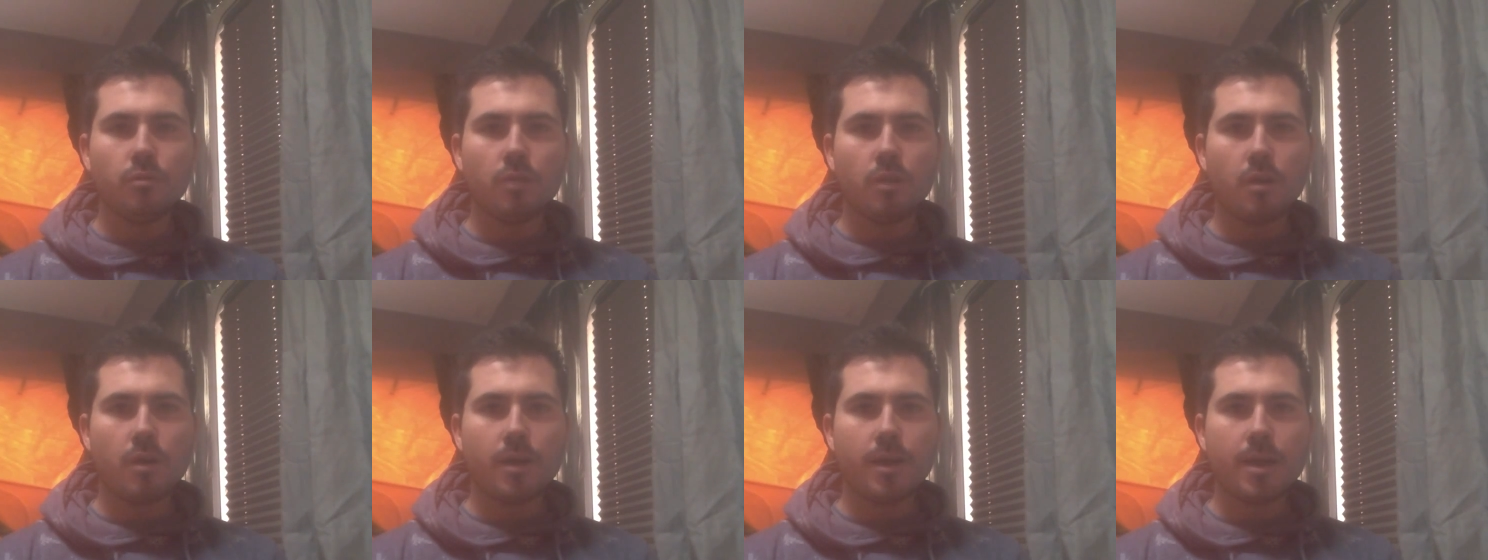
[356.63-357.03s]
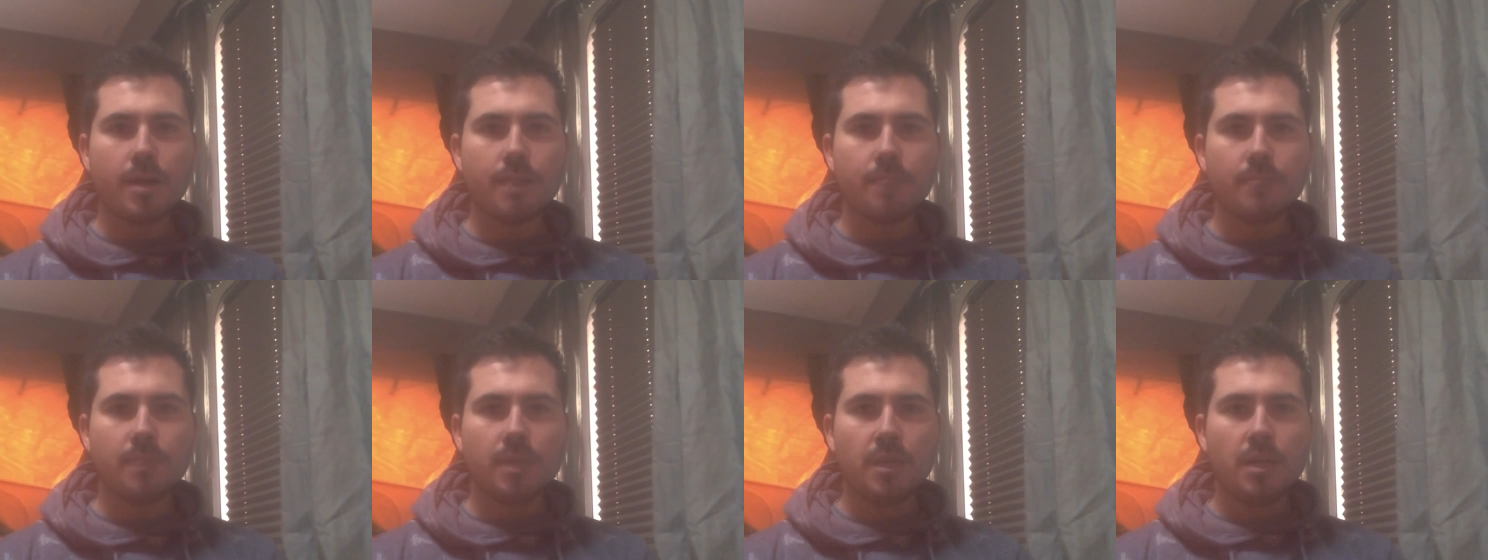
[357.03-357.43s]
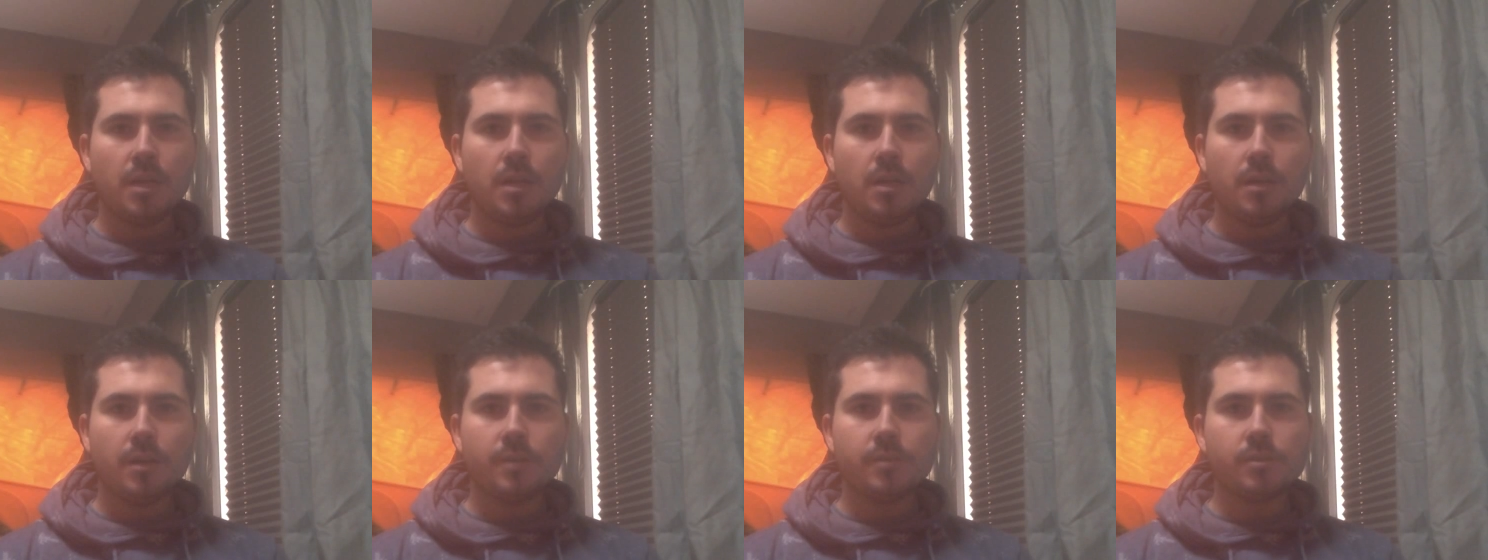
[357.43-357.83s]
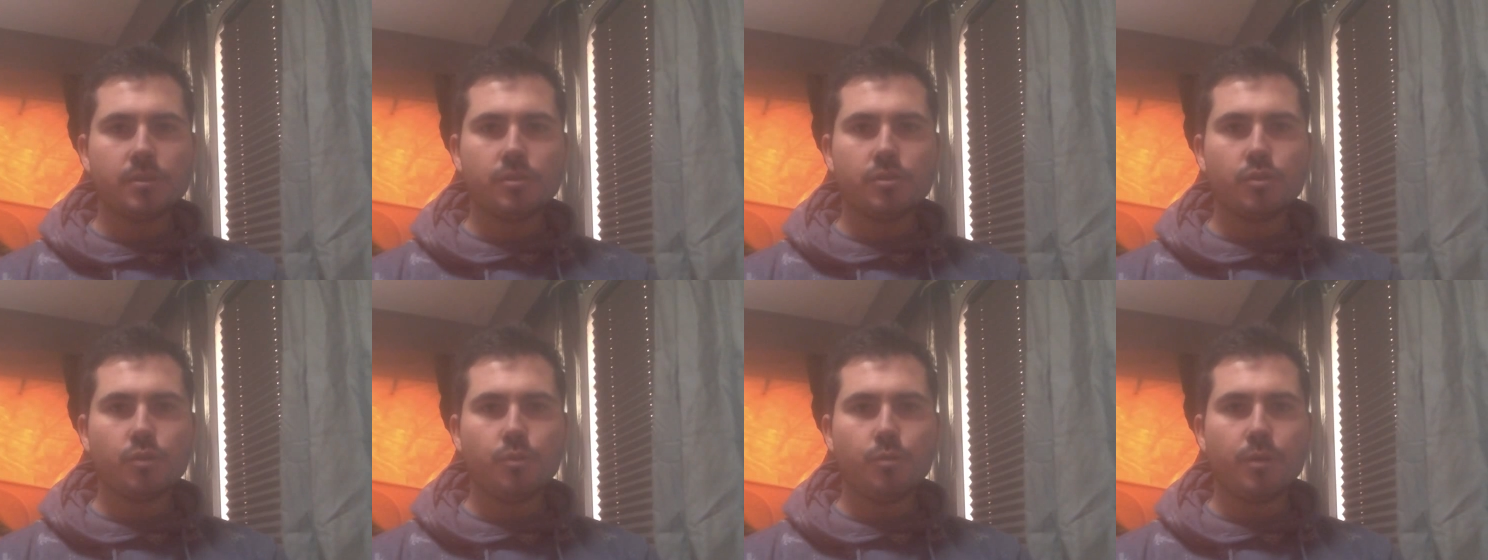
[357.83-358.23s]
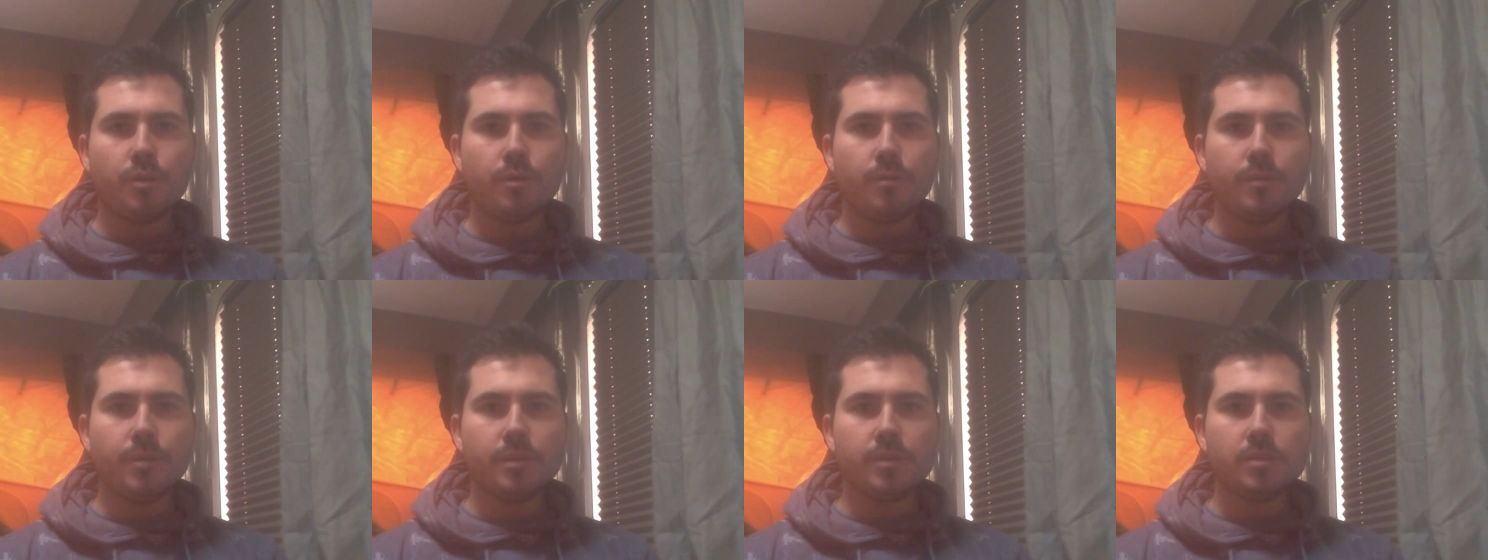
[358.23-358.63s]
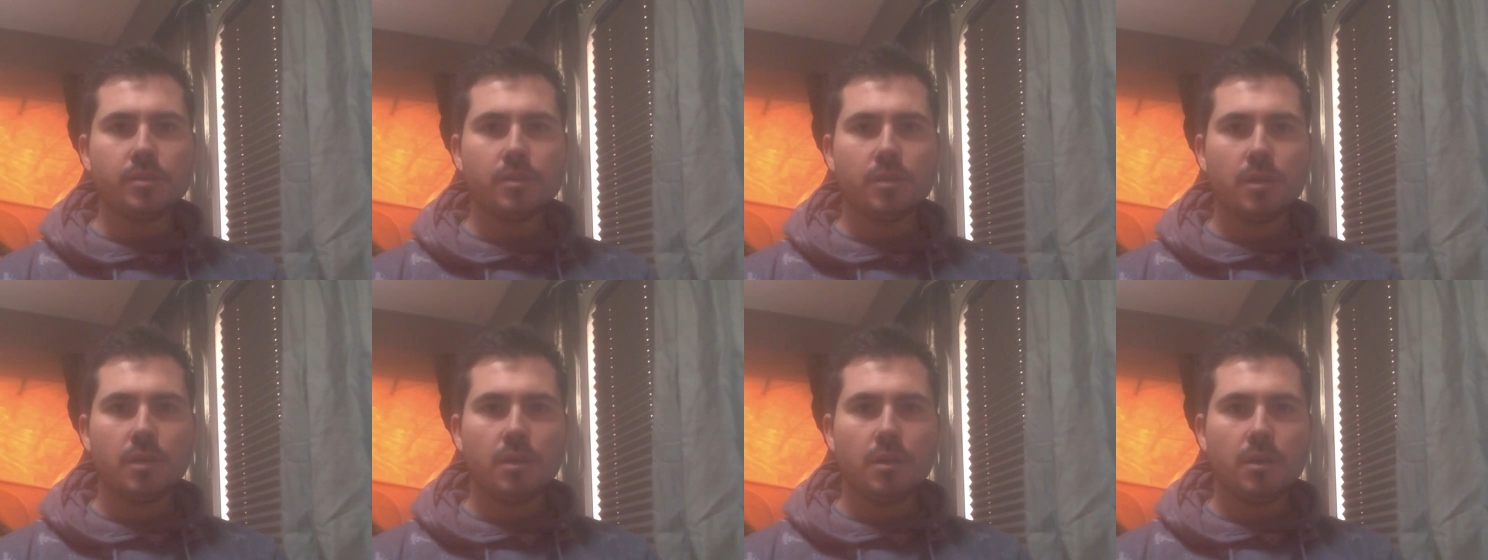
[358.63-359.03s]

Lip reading: line up. It's the two pyramids.